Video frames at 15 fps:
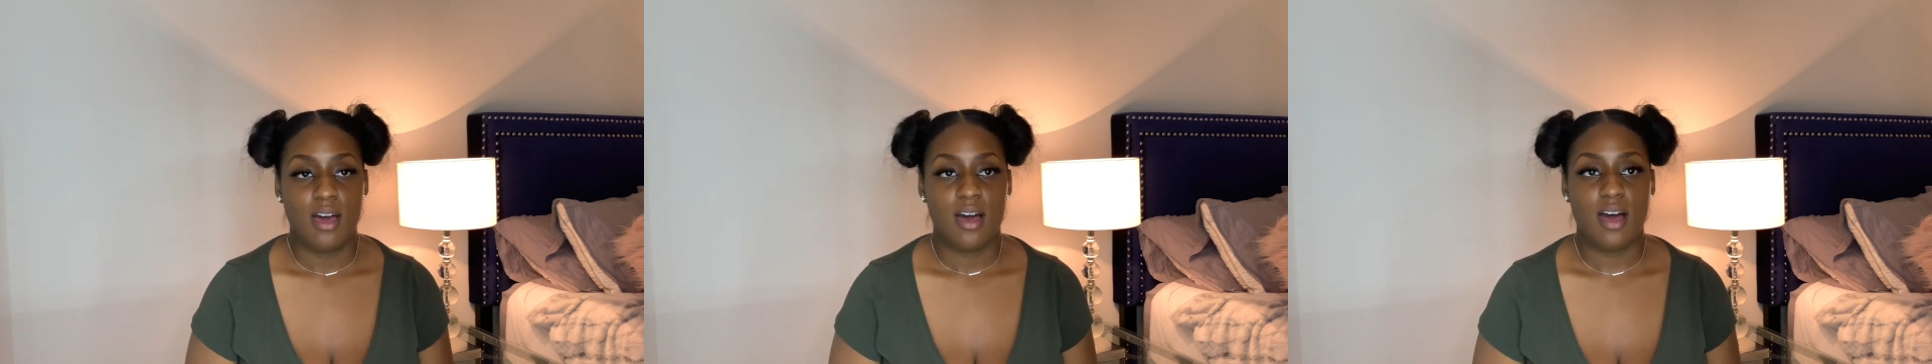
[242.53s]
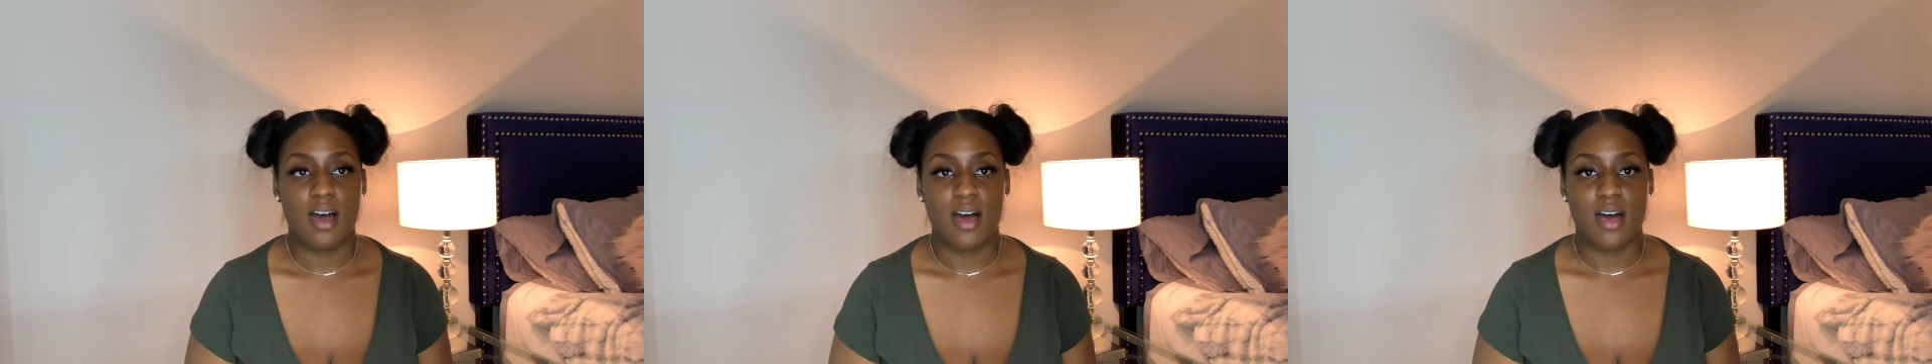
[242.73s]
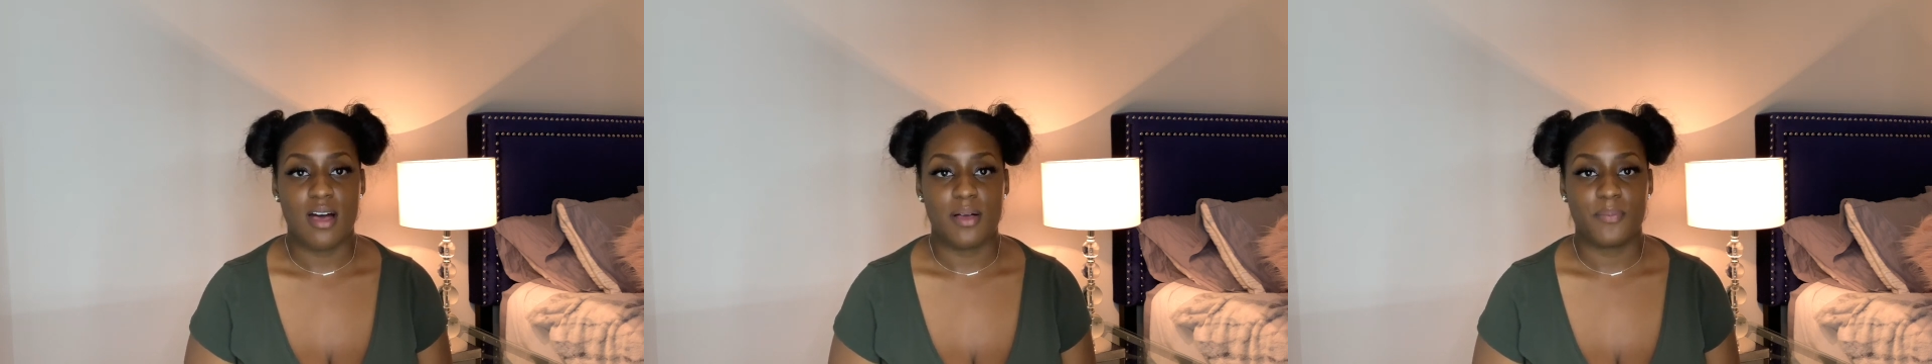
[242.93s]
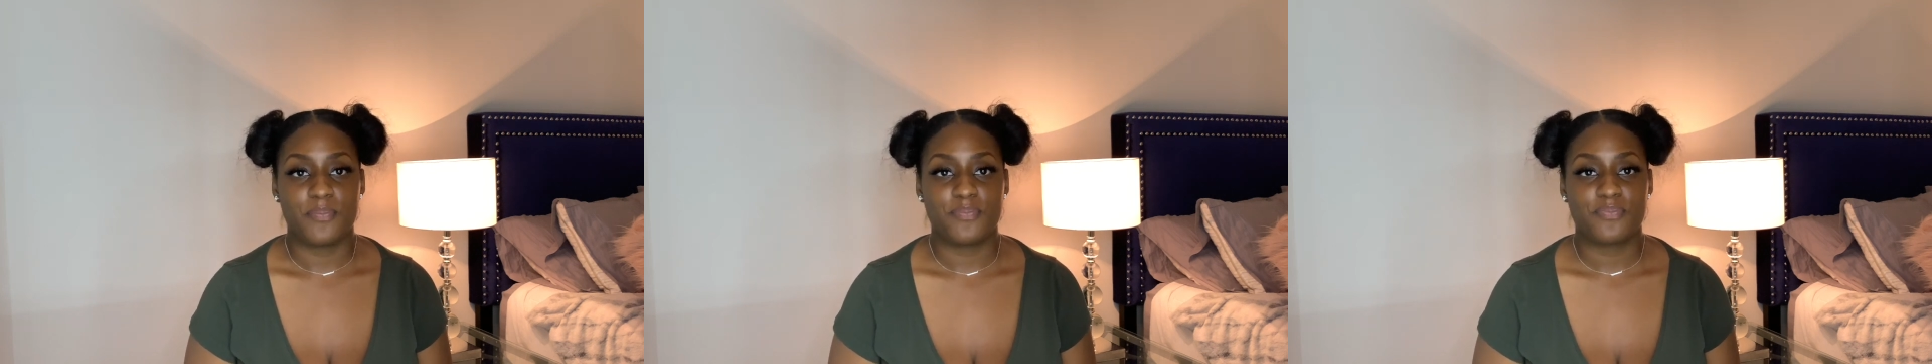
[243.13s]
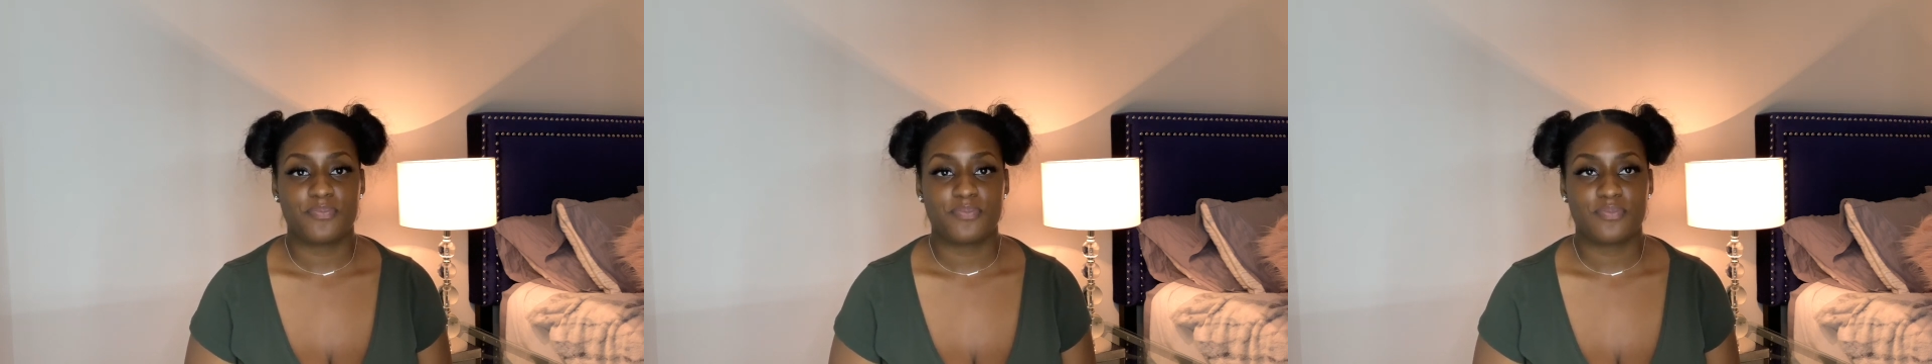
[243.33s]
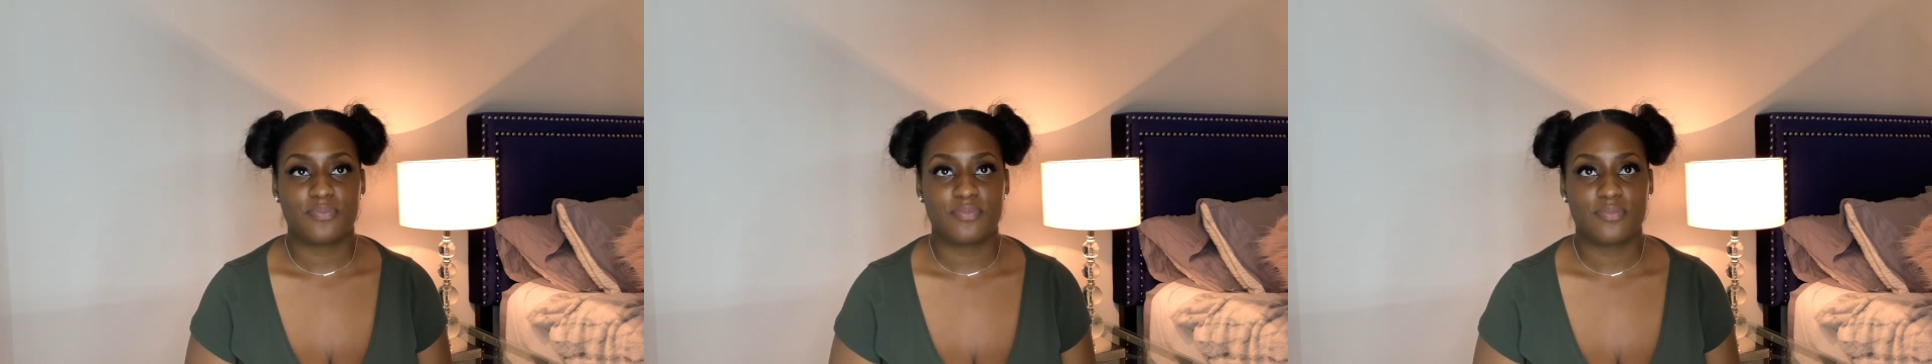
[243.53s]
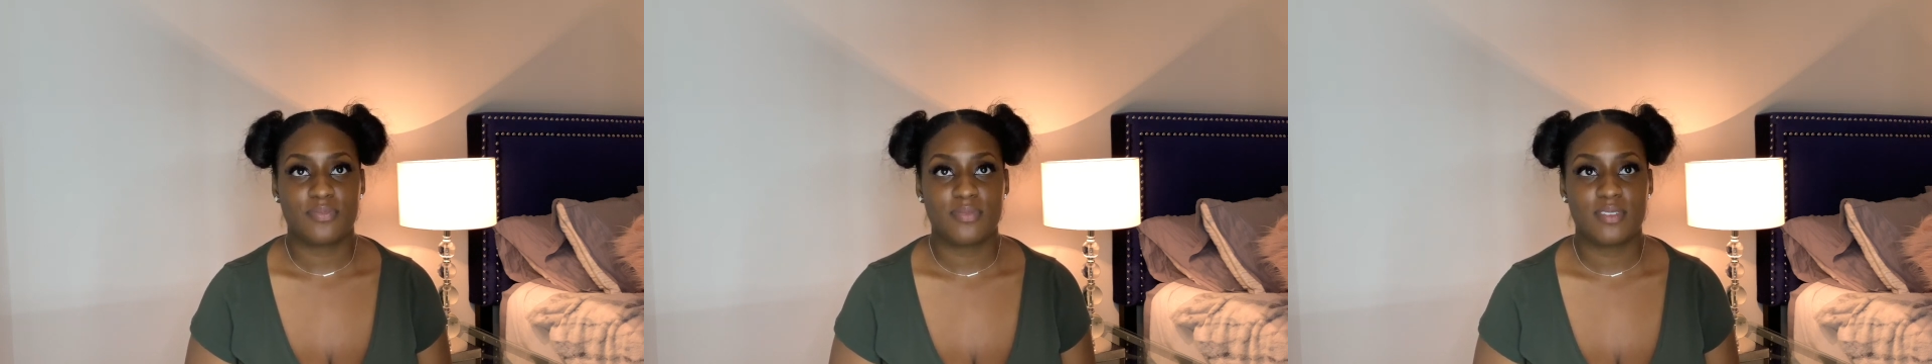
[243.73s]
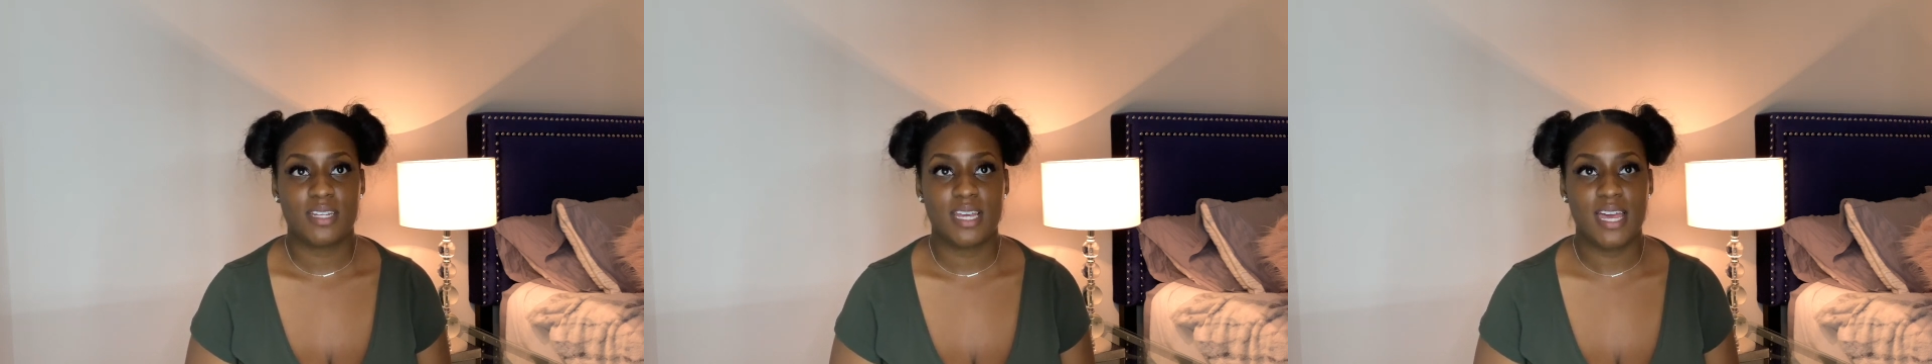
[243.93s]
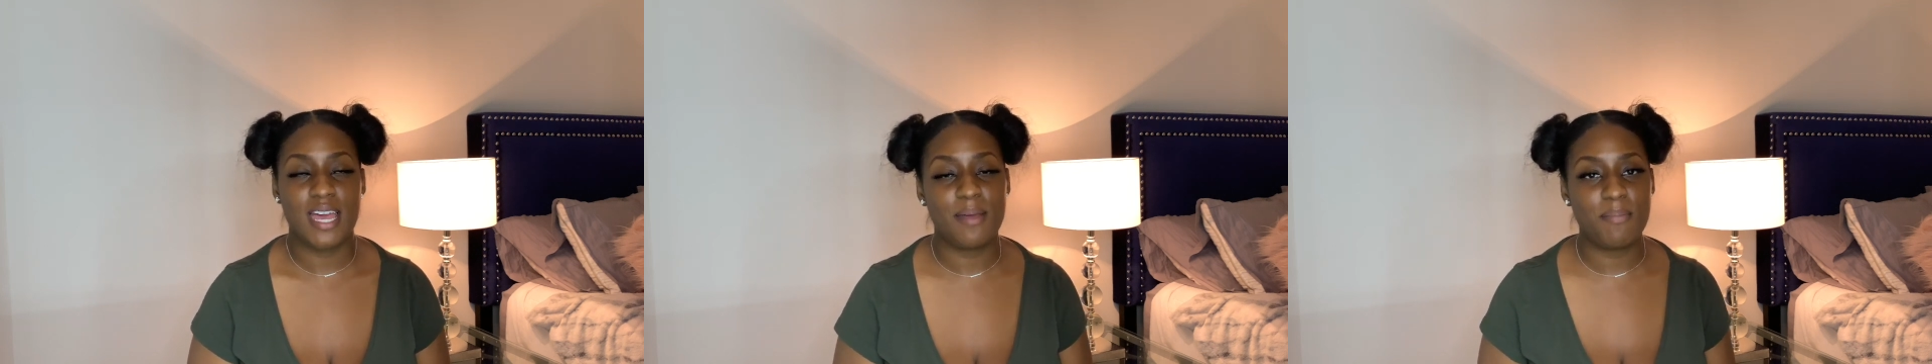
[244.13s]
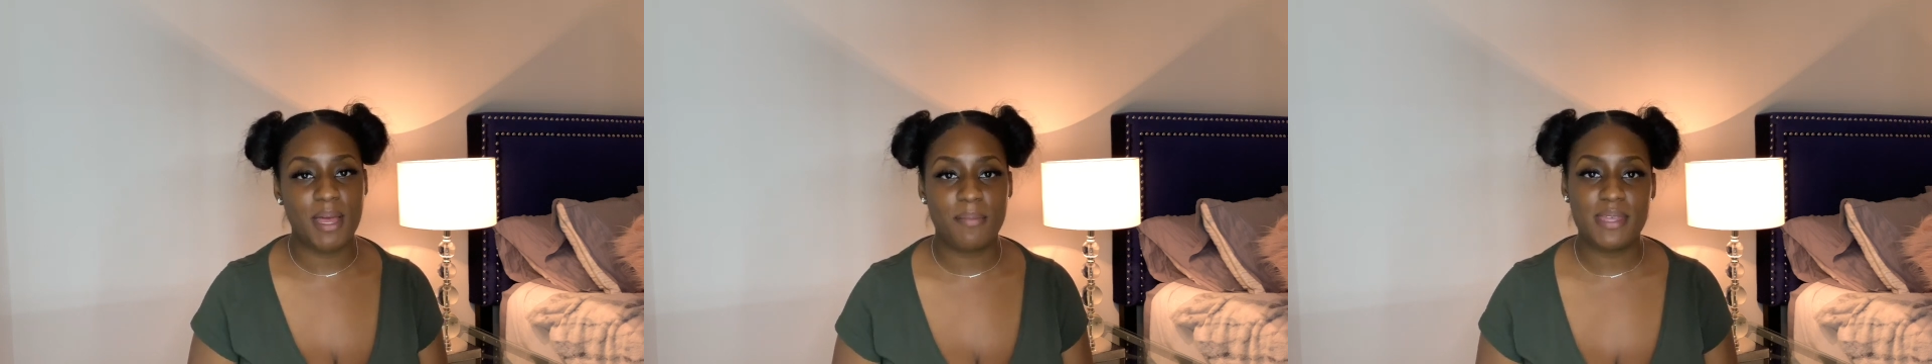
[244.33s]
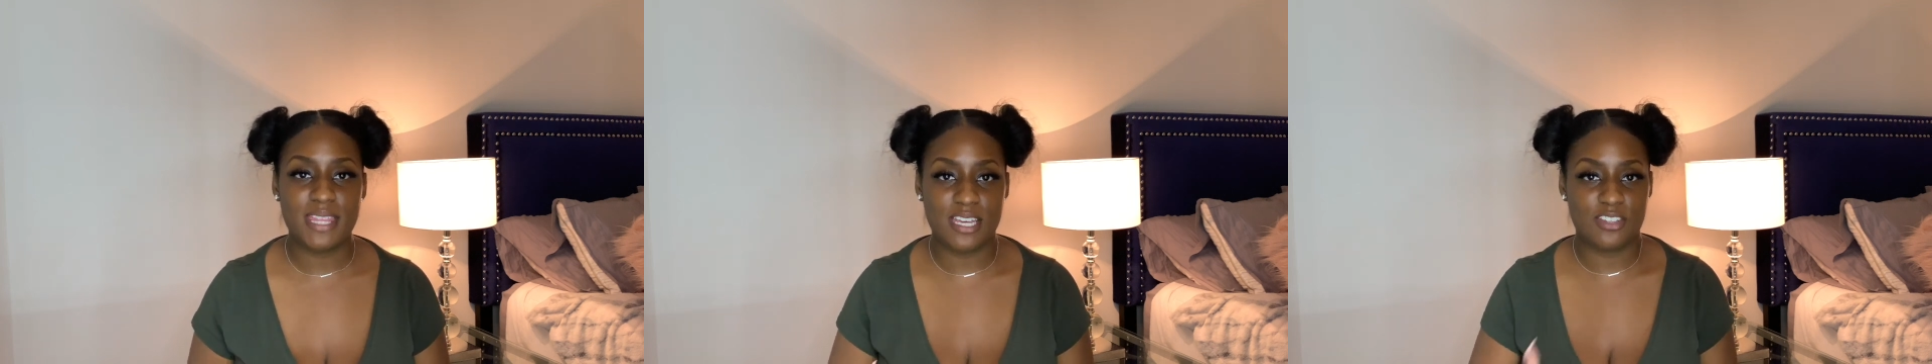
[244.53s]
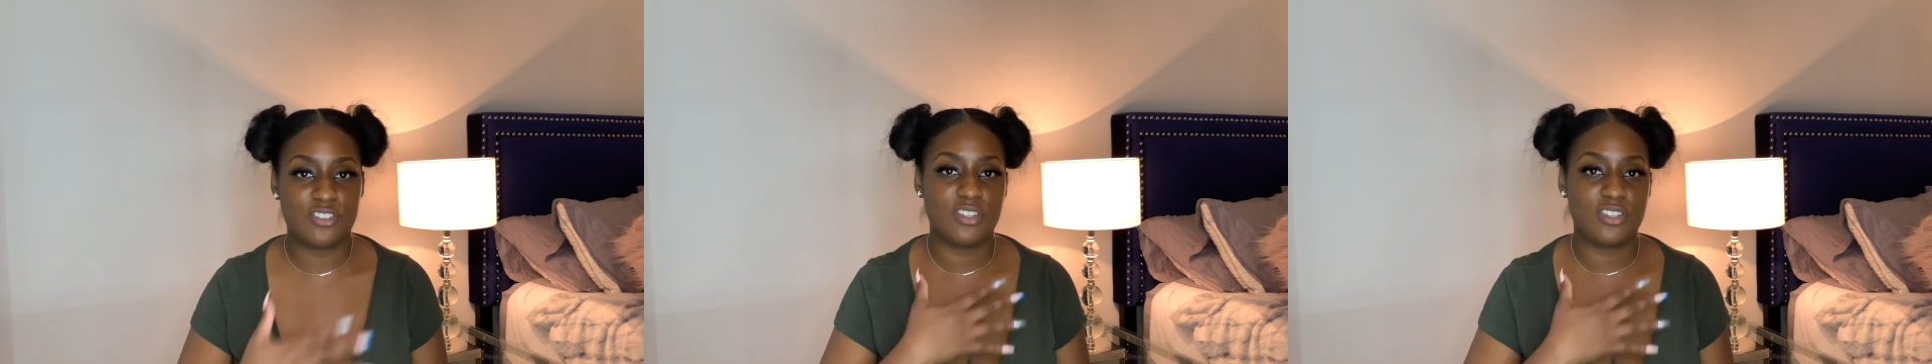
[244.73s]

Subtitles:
And maybe that's